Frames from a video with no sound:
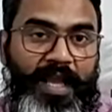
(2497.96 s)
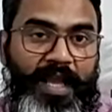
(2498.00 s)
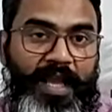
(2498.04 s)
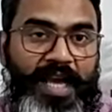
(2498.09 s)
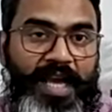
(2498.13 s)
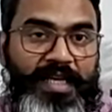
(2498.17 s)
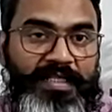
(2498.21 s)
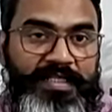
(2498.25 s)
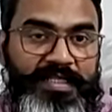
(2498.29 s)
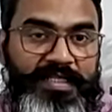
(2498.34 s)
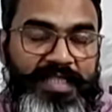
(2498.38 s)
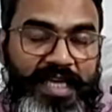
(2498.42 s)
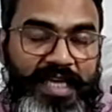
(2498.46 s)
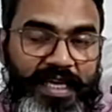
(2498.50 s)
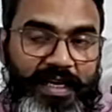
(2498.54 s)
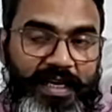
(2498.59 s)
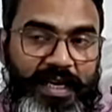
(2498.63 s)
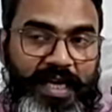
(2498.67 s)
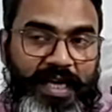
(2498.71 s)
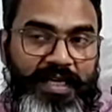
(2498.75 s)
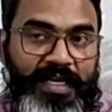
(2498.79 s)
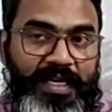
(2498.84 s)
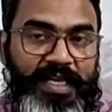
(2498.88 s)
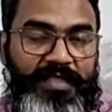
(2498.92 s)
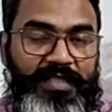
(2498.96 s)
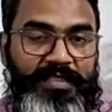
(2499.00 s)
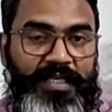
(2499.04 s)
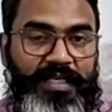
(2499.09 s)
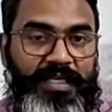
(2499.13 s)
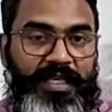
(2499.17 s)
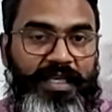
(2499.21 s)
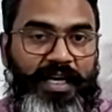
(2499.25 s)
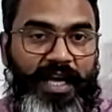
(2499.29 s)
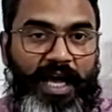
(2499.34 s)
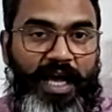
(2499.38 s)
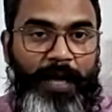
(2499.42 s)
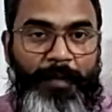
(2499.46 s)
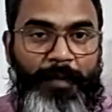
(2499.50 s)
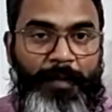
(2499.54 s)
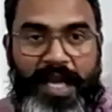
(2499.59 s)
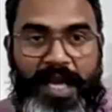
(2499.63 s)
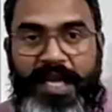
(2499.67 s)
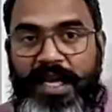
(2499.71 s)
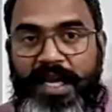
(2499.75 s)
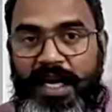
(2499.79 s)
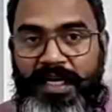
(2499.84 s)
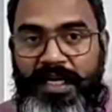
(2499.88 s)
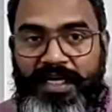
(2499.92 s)
and let's say that
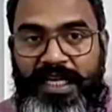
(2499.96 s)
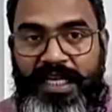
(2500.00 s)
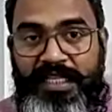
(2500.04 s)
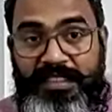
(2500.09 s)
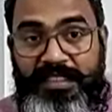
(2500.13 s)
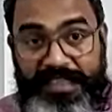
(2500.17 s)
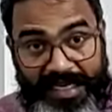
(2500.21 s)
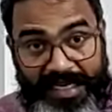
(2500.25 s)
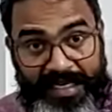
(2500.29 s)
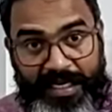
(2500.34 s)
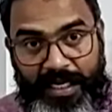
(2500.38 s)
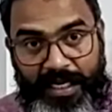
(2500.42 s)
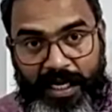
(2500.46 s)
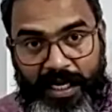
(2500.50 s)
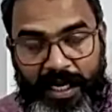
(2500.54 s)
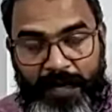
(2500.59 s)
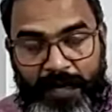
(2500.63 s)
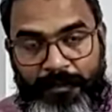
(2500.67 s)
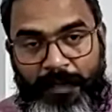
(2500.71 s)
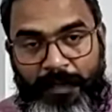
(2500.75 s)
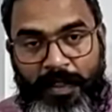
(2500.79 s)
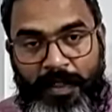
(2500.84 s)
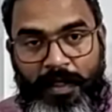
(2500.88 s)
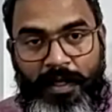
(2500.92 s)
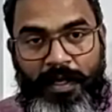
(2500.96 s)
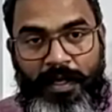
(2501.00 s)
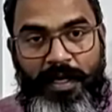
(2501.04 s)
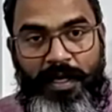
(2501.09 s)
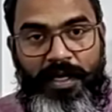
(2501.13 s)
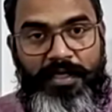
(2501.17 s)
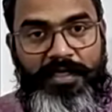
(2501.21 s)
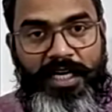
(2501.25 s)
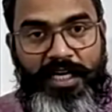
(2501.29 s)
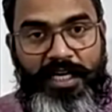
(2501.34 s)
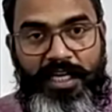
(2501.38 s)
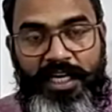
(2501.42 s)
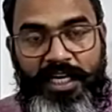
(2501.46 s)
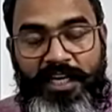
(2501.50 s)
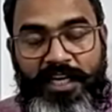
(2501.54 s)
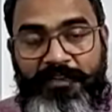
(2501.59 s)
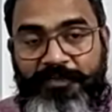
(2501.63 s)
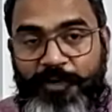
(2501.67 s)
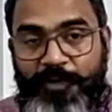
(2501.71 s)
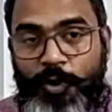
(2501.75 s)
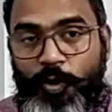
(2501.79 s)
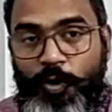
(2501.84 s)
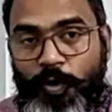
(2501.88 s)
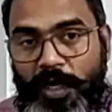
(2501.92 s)
America tells India that
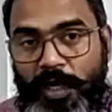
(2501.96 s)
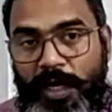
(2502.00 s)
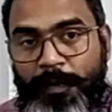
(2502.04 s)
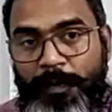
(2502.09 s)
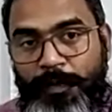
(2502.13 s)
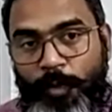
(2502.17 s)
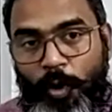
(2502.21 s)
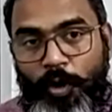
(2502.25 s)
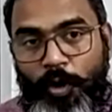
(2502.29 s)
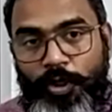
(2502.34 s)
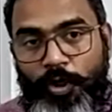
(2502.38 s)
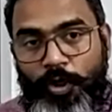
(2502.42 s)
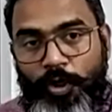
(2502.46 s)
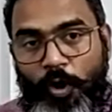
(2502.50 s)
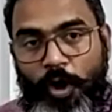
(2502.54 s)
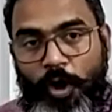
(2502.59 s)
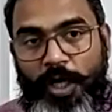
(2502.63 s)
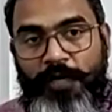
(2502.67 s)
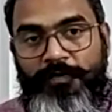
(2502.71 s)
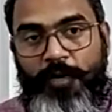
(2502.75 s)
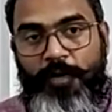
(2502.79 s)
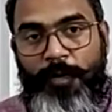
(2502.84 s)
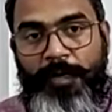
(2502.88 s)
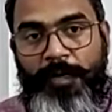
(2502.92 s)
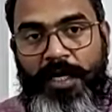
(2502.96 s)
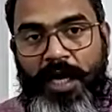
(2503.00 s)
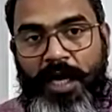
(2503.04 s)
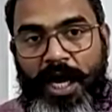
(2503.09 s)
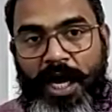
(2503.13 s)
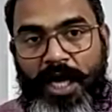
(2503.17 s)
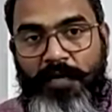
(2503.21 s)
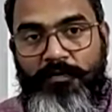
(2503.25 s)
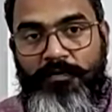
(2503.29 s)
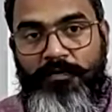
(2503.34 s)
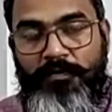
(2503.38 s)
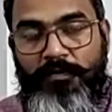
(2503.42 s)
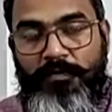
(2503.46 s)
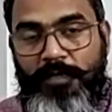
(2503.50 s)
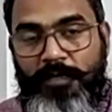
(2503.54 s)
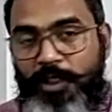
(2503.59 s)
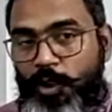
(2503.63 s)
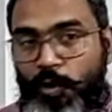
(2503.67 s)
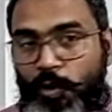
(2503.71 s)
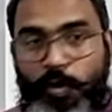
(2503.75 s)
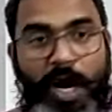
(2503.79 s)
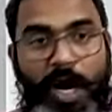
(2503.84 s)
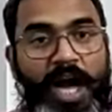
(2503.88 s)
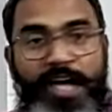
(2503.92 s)
if you import oil from Iran,
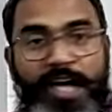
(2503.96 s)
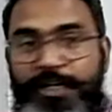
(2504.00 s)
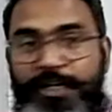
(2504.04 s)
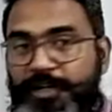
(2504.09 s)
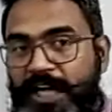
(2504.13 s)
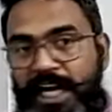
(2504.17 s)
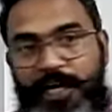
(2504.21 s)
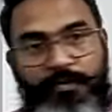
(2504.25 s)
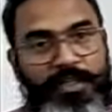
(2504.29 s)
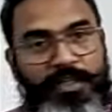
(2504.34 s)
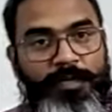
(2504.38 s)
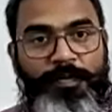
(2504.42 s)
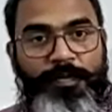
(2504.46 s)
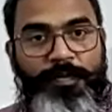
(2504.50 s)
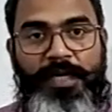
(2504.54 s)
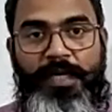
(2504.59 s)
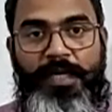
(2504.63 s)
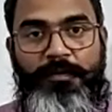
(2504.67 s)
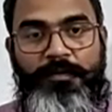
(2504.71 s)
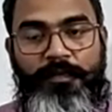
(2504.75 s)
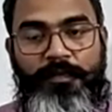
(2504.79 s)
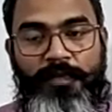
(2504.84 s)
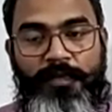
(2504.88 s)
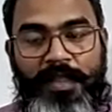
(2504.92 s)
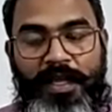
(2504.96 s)
you can't trade with me.